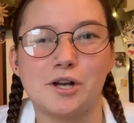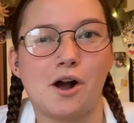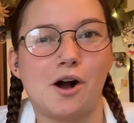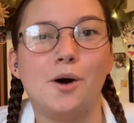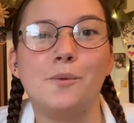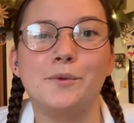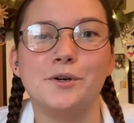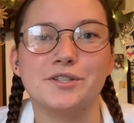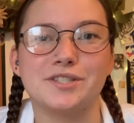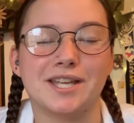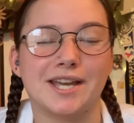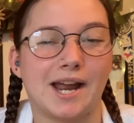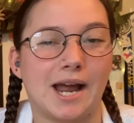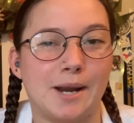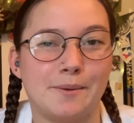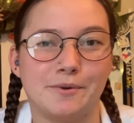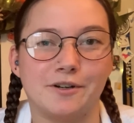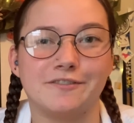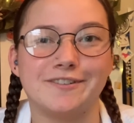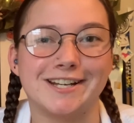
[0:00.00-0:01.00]
almost like
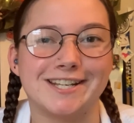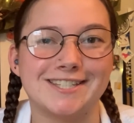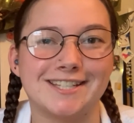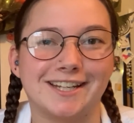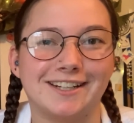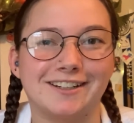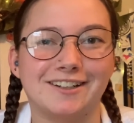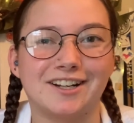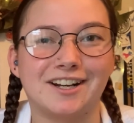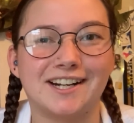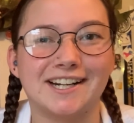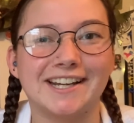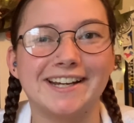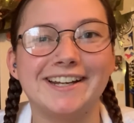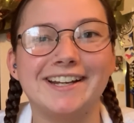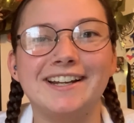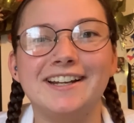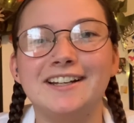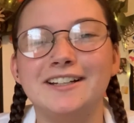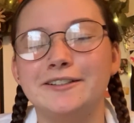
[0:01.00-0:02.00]
hyperfixated on
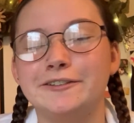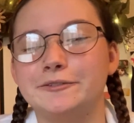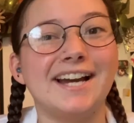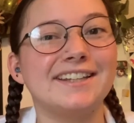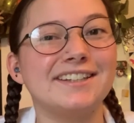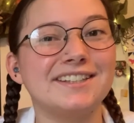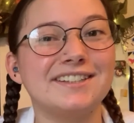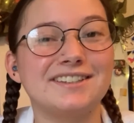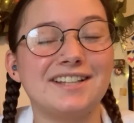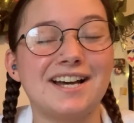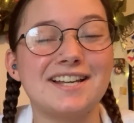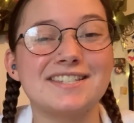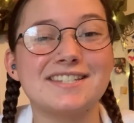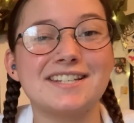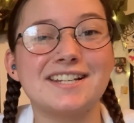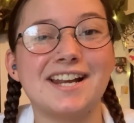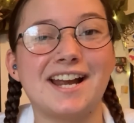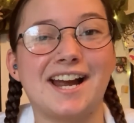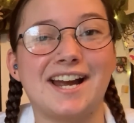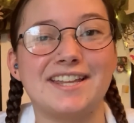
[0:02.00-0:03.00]
it. And then
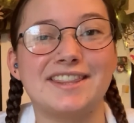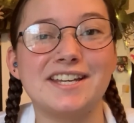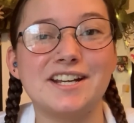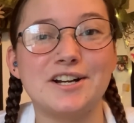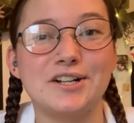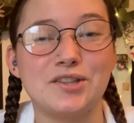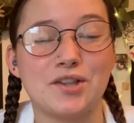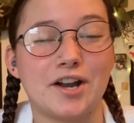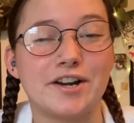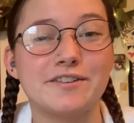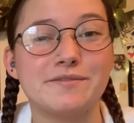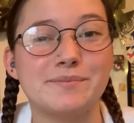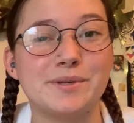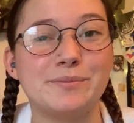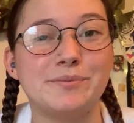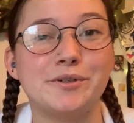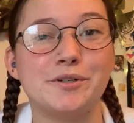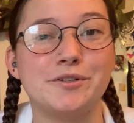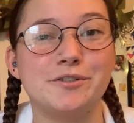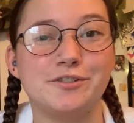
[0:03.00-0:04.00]
lastly, I think a lot of
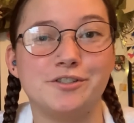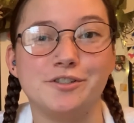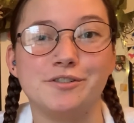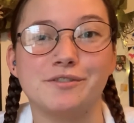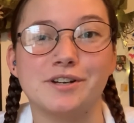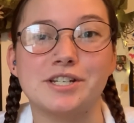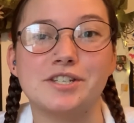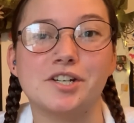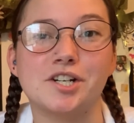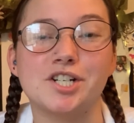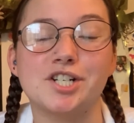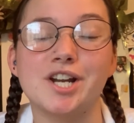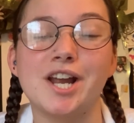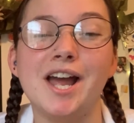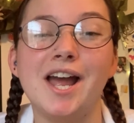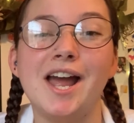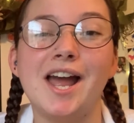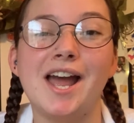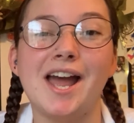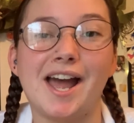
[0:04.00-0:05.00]
people who do research
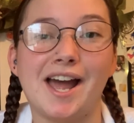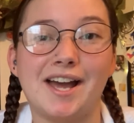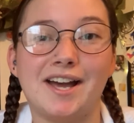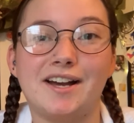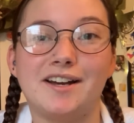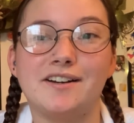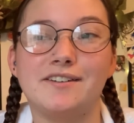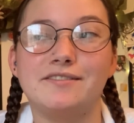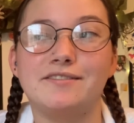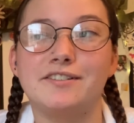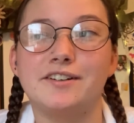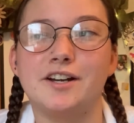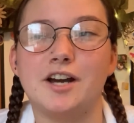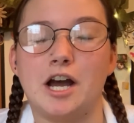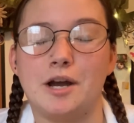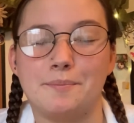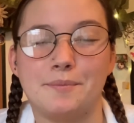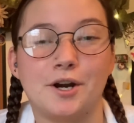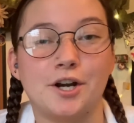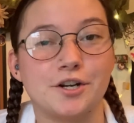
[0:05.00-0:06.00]
have
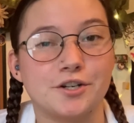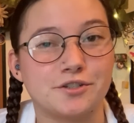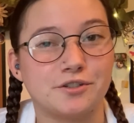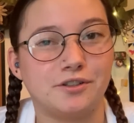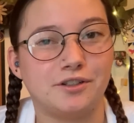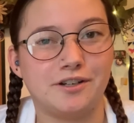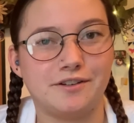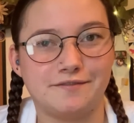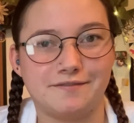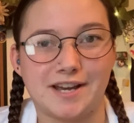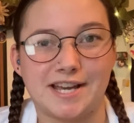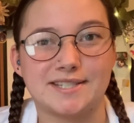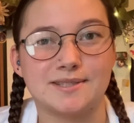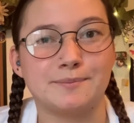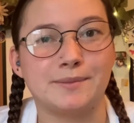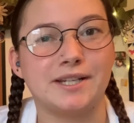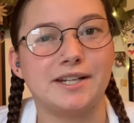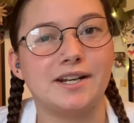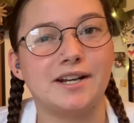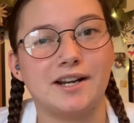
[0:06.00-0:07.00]
a personal
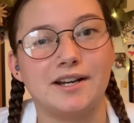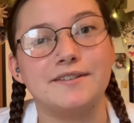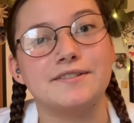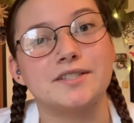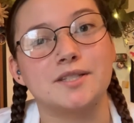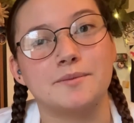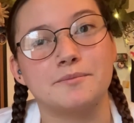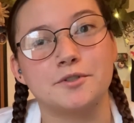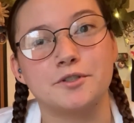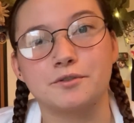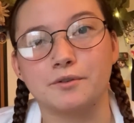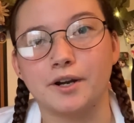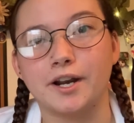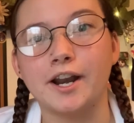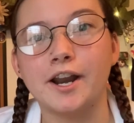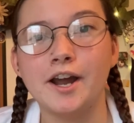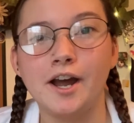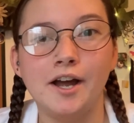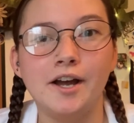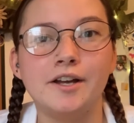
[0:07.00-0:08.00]
investment of some
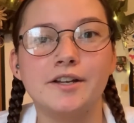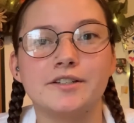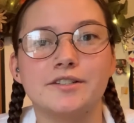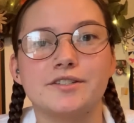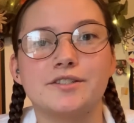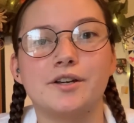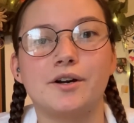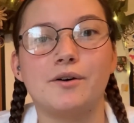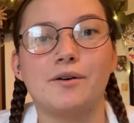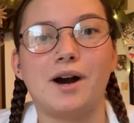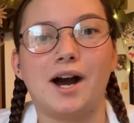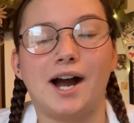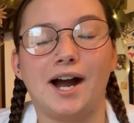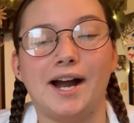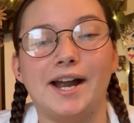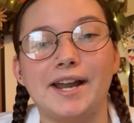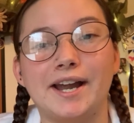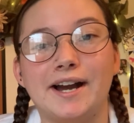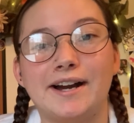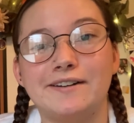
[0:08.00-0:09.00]
sort. So
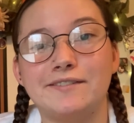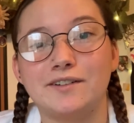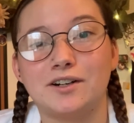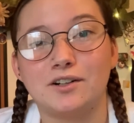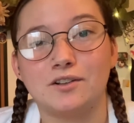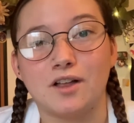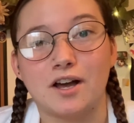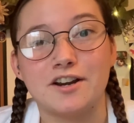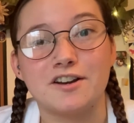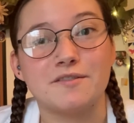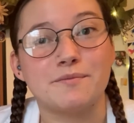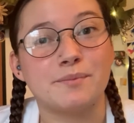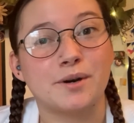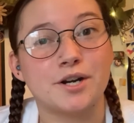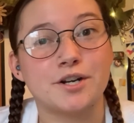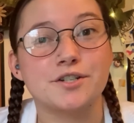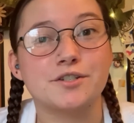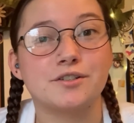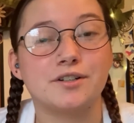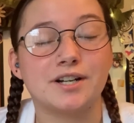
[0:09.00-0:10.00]
I have a lot of
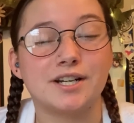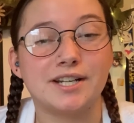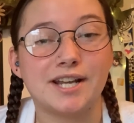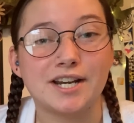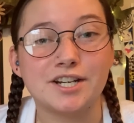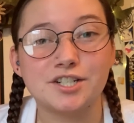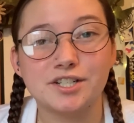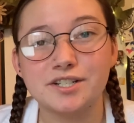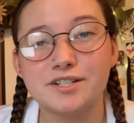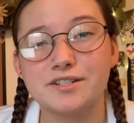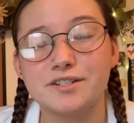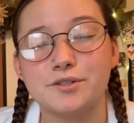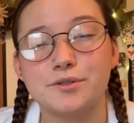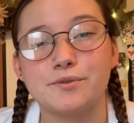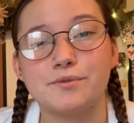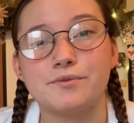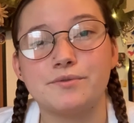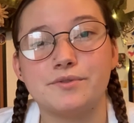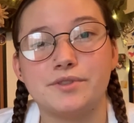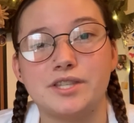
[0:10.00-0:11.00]
personal connection
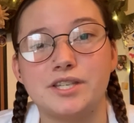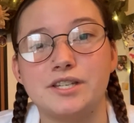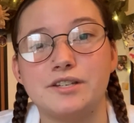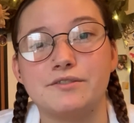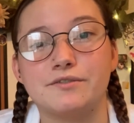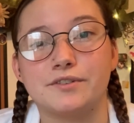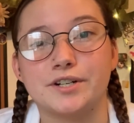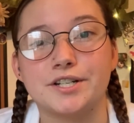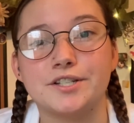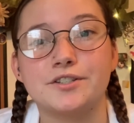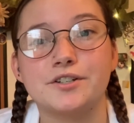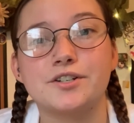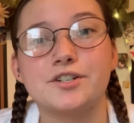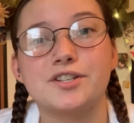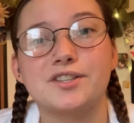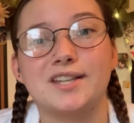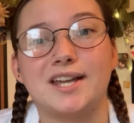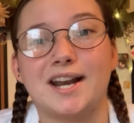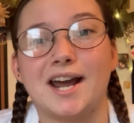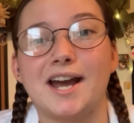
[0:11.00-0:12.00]
to the
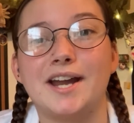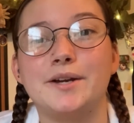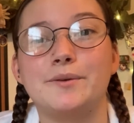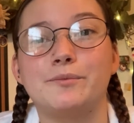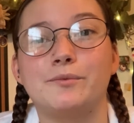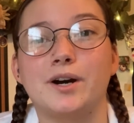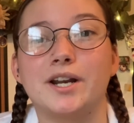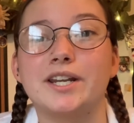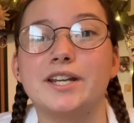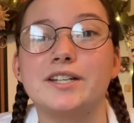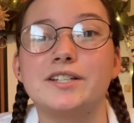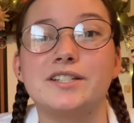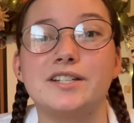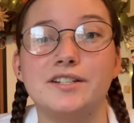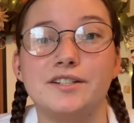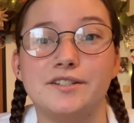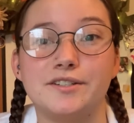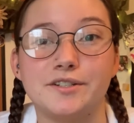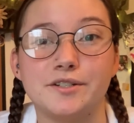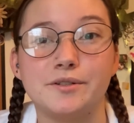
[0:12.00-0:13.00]
research that I am wanting
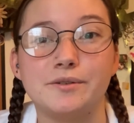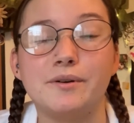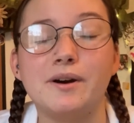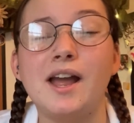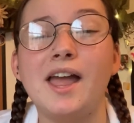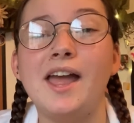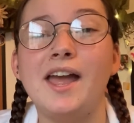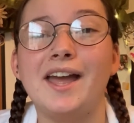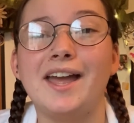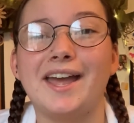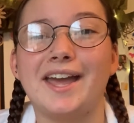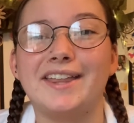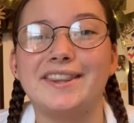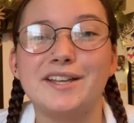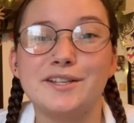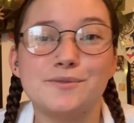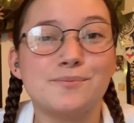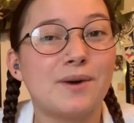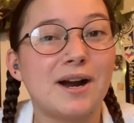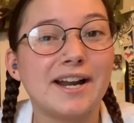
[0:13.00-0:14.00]
to do. And
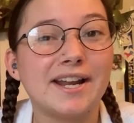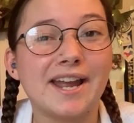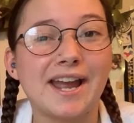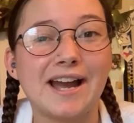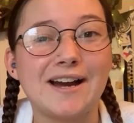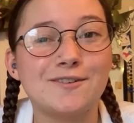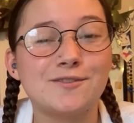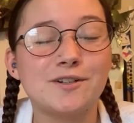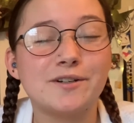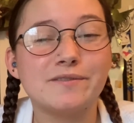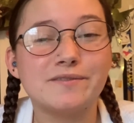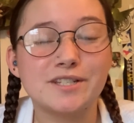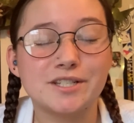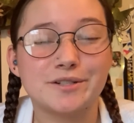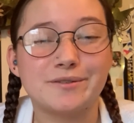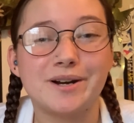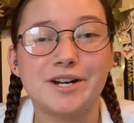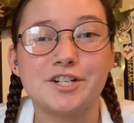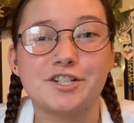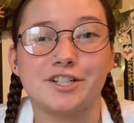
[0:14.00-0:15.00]
that's why I have all of
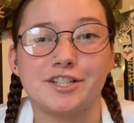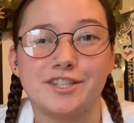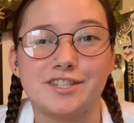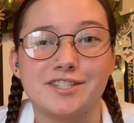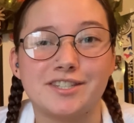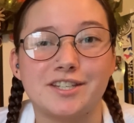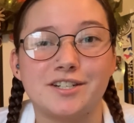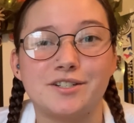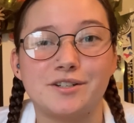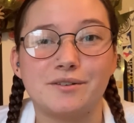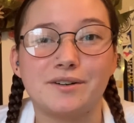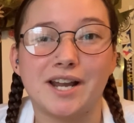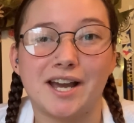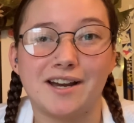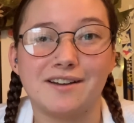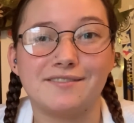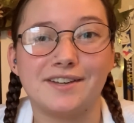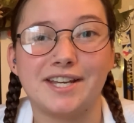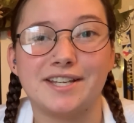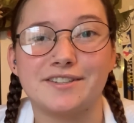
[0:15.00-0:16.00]
these questions that don't
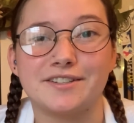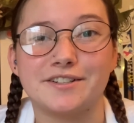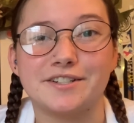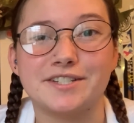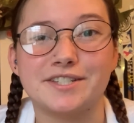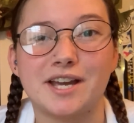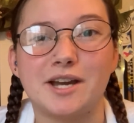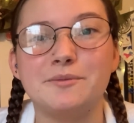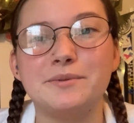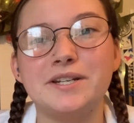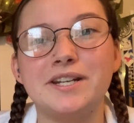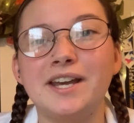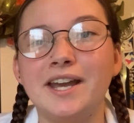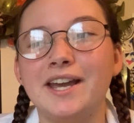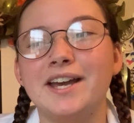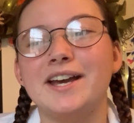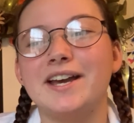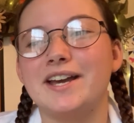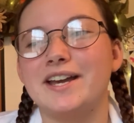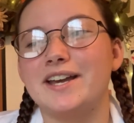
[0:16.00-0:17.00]
have answers. I mean,
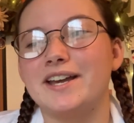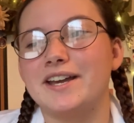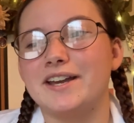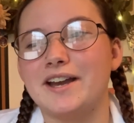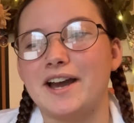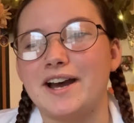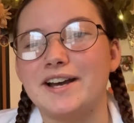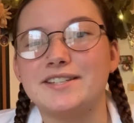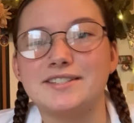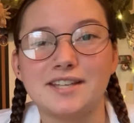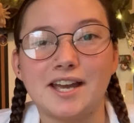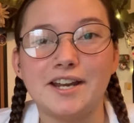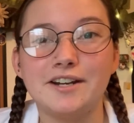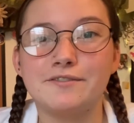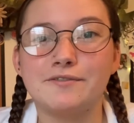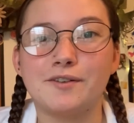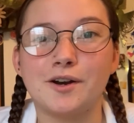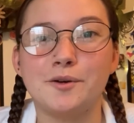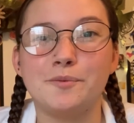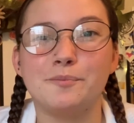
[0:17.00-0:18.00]

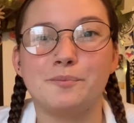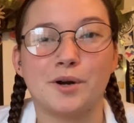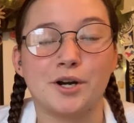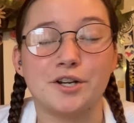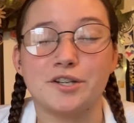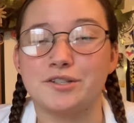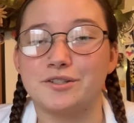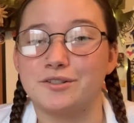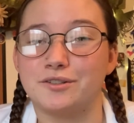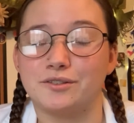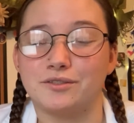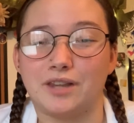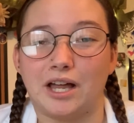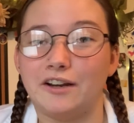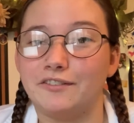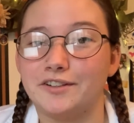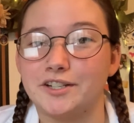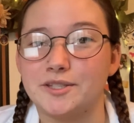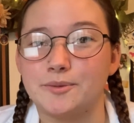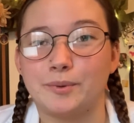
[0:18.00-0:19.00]
aside from personal
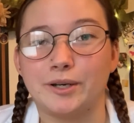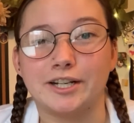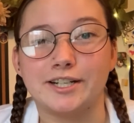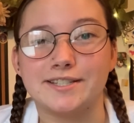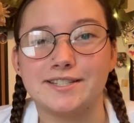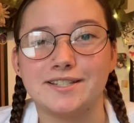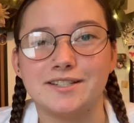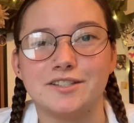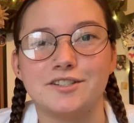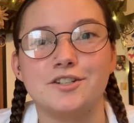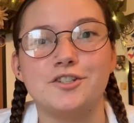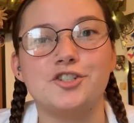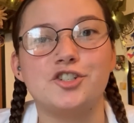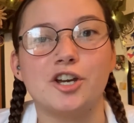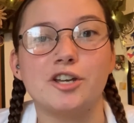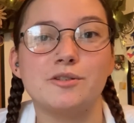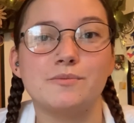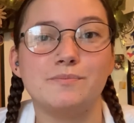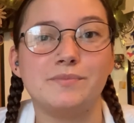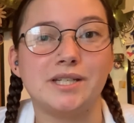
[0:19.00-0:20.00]
life experiences,
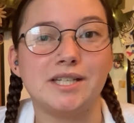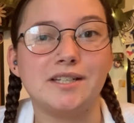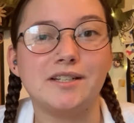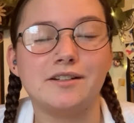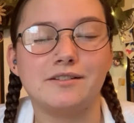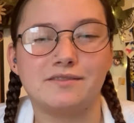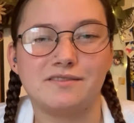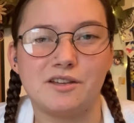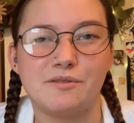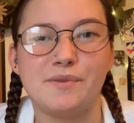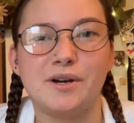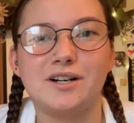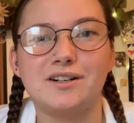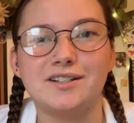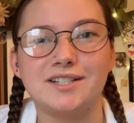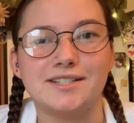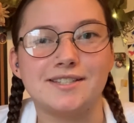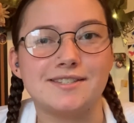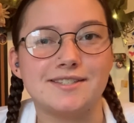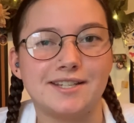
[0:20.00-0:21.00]
just being a
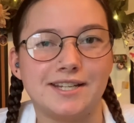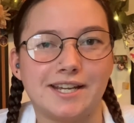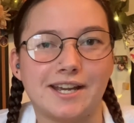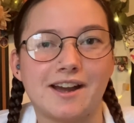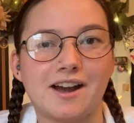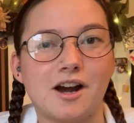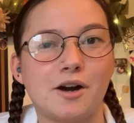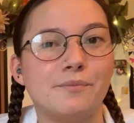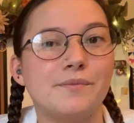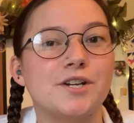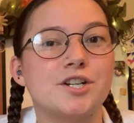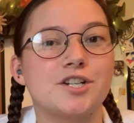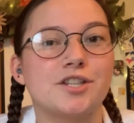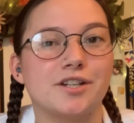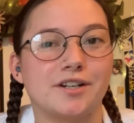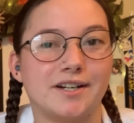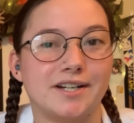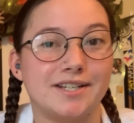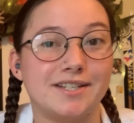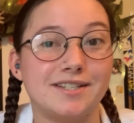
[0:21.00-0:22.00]
female and seeing how much
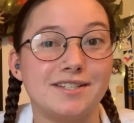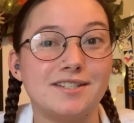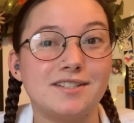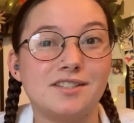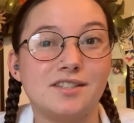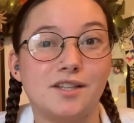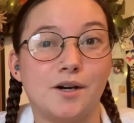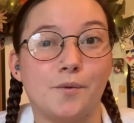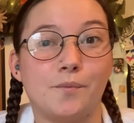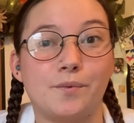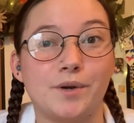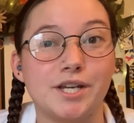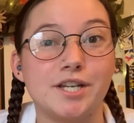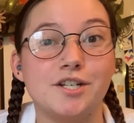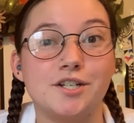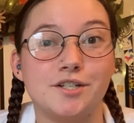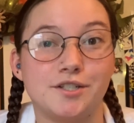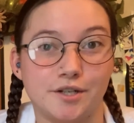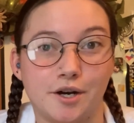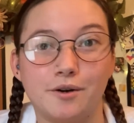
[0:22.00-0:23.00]
there is that
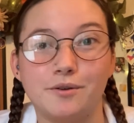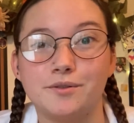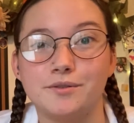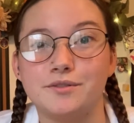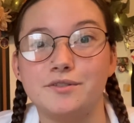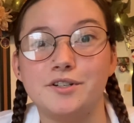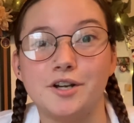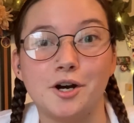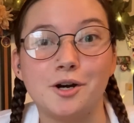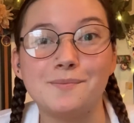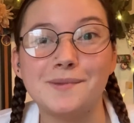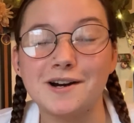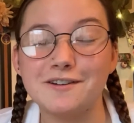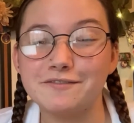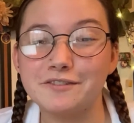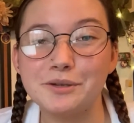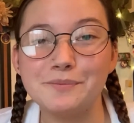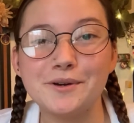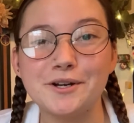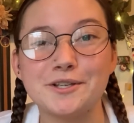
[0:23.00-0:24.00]
we don't know
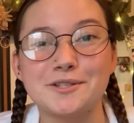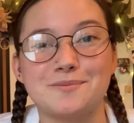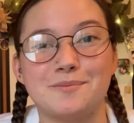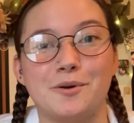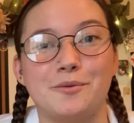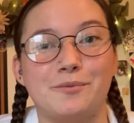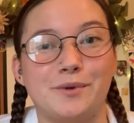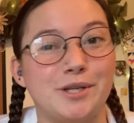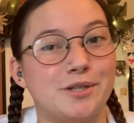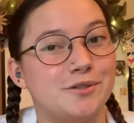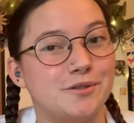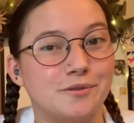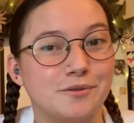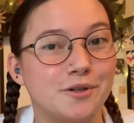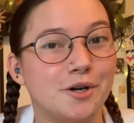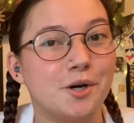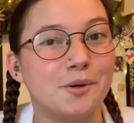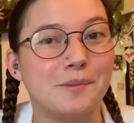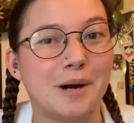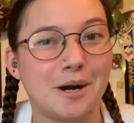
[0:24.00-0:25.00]
about females, but we do
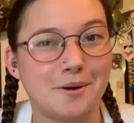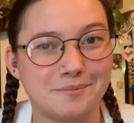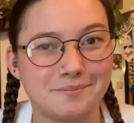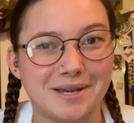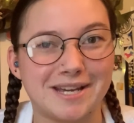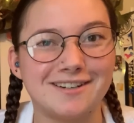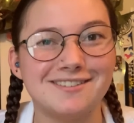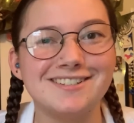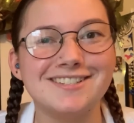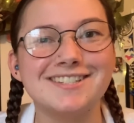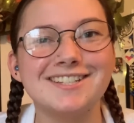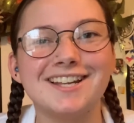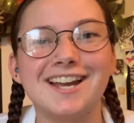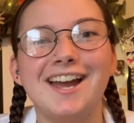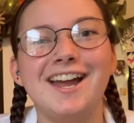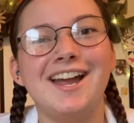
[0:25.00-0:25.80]
know about males,